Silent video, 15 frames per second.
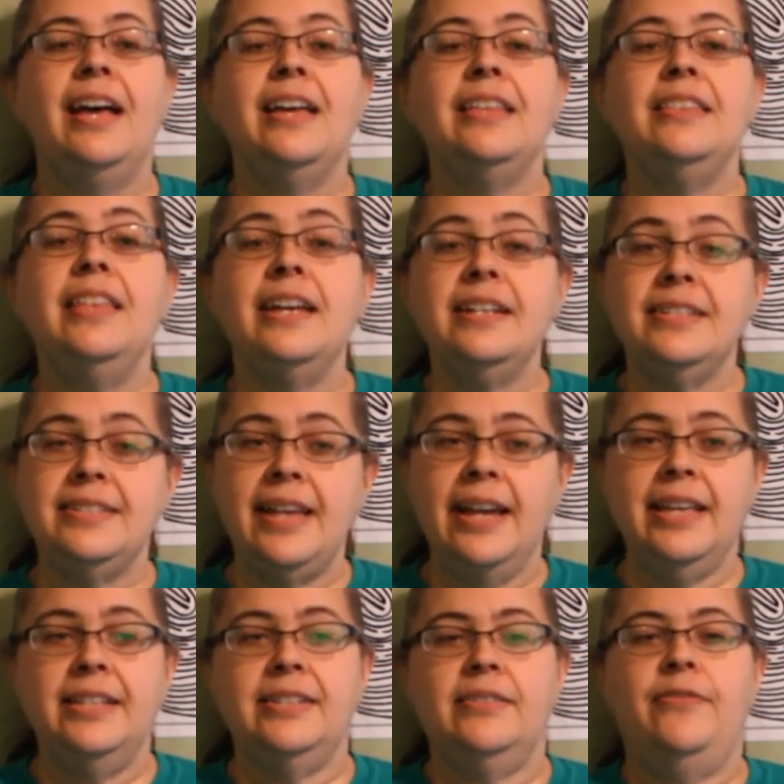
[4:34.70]
Then a
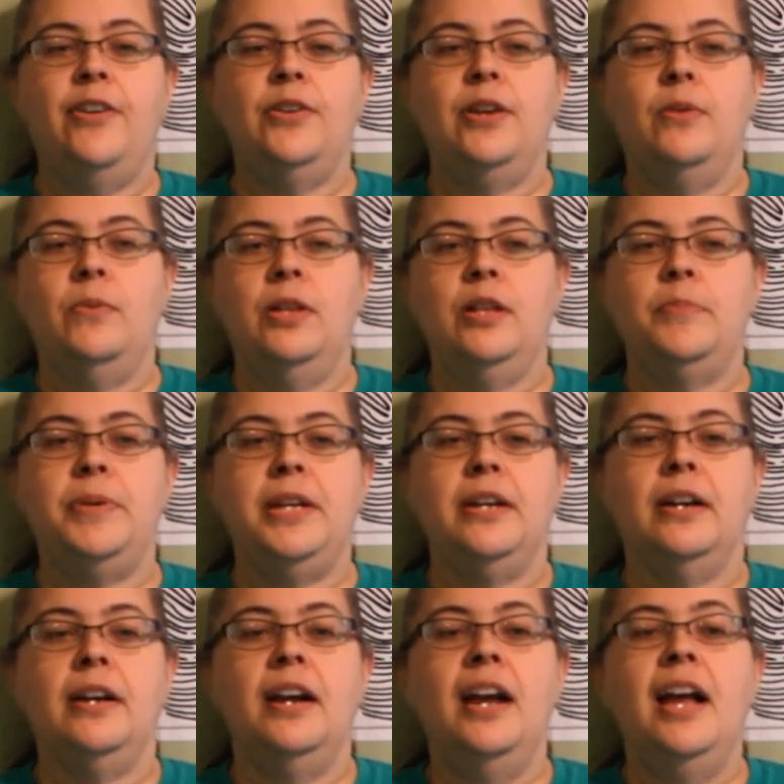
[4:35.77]
second photo will
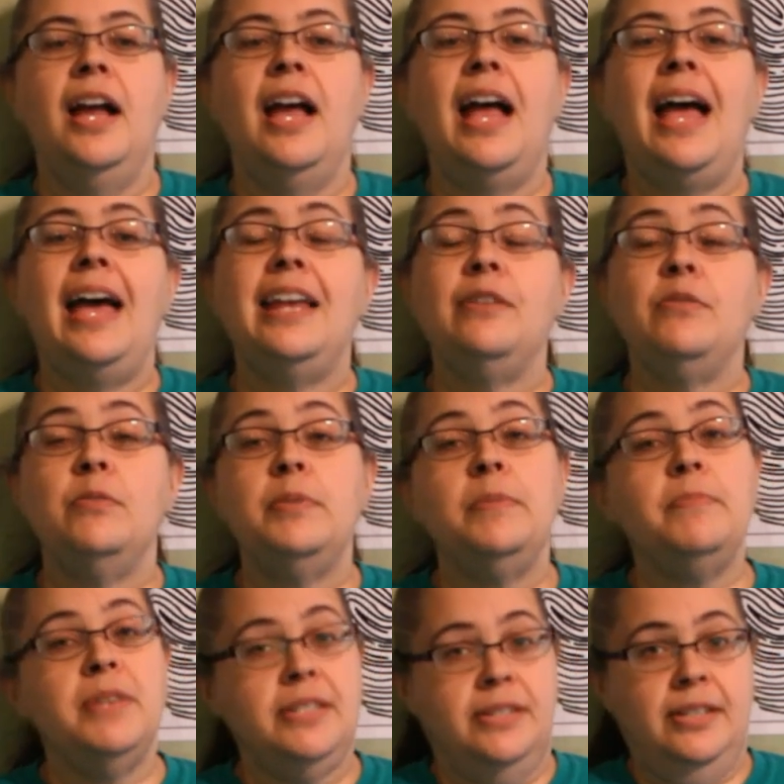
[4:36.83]
appear, and it will be
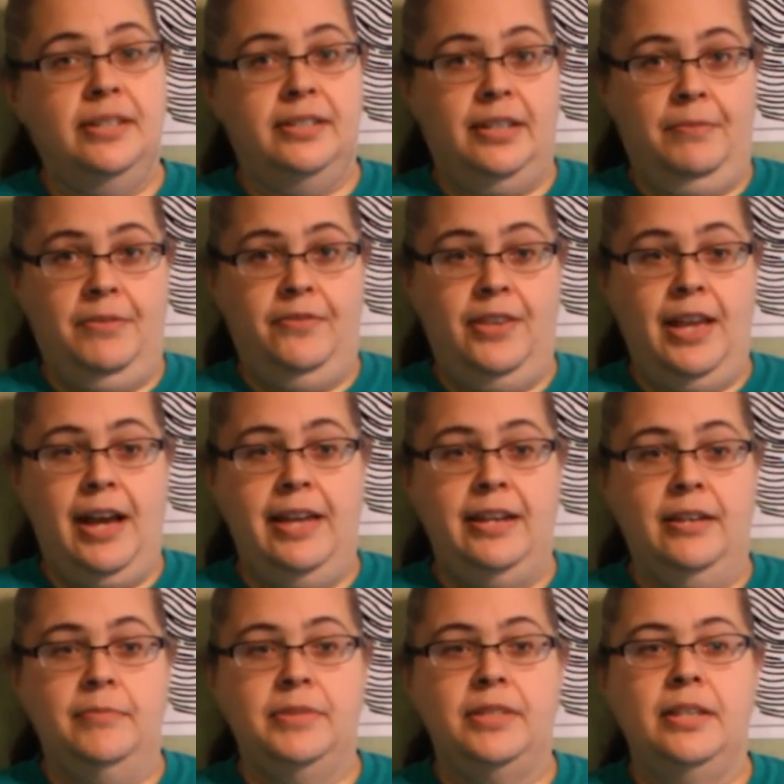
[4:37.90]
missing some of the
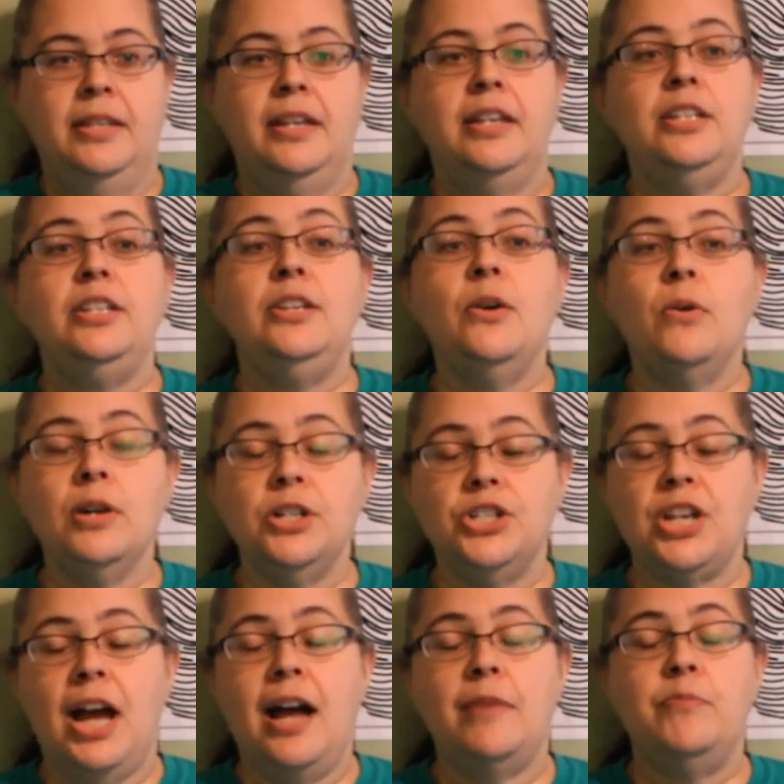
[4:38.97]
items. Your
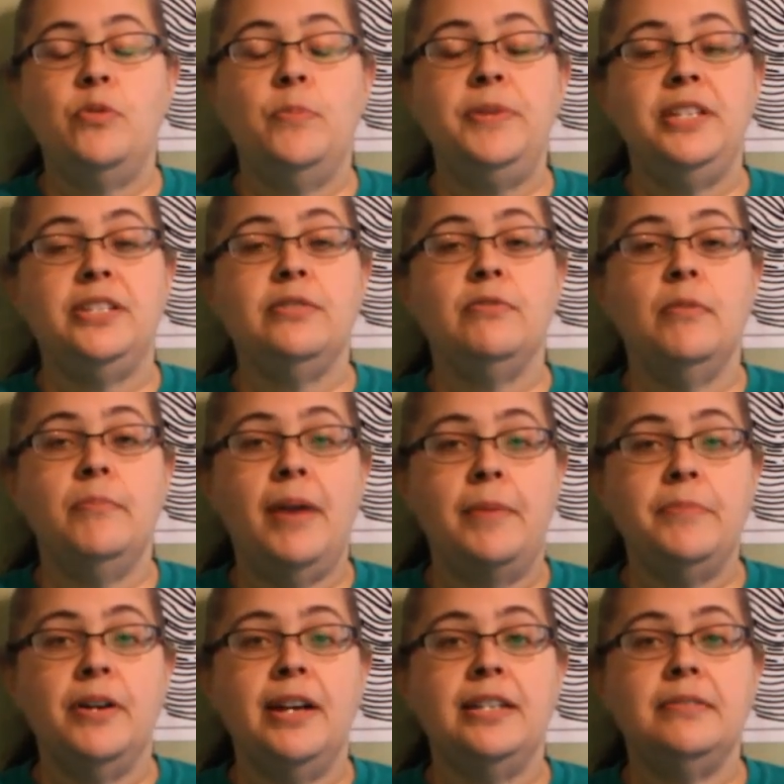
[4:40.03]
job will be to
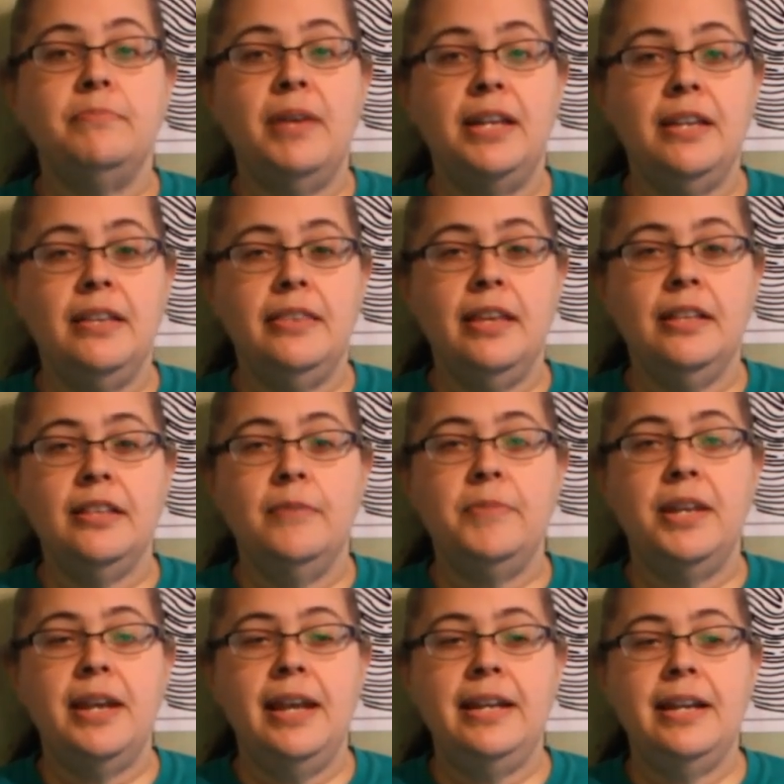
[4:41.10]
remember as many of the
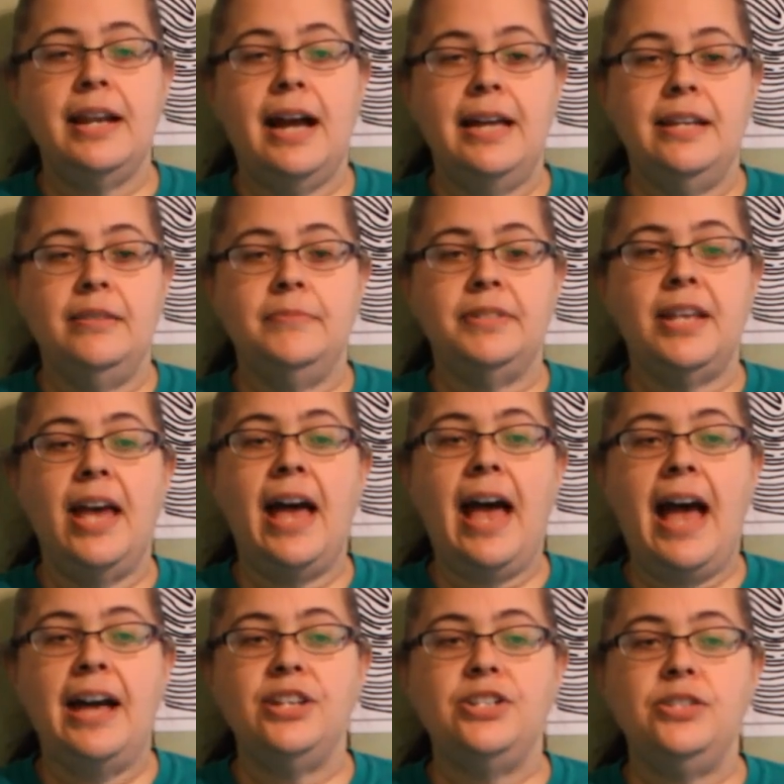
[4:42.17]
eliminated items
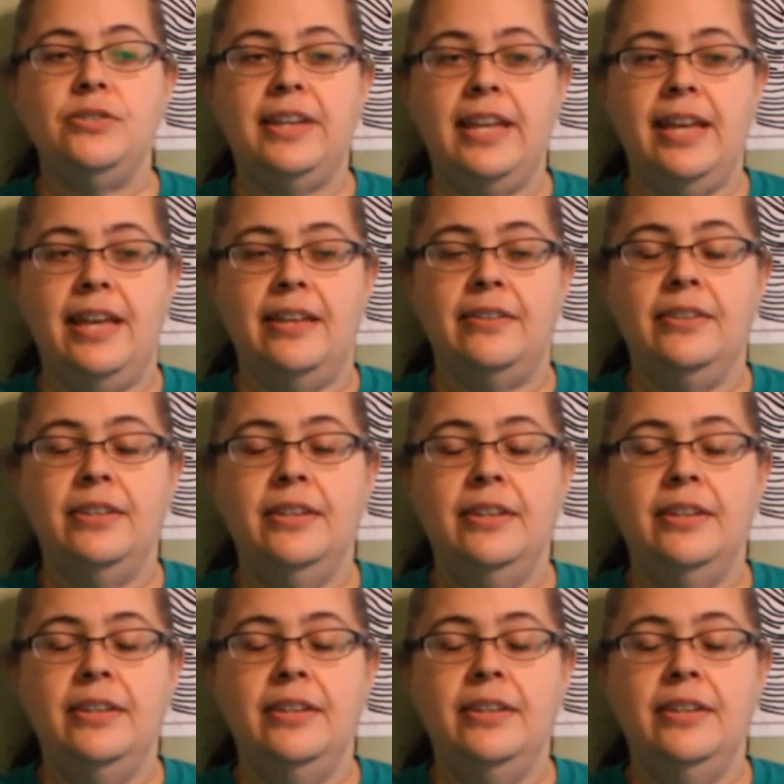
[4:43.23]
as you can.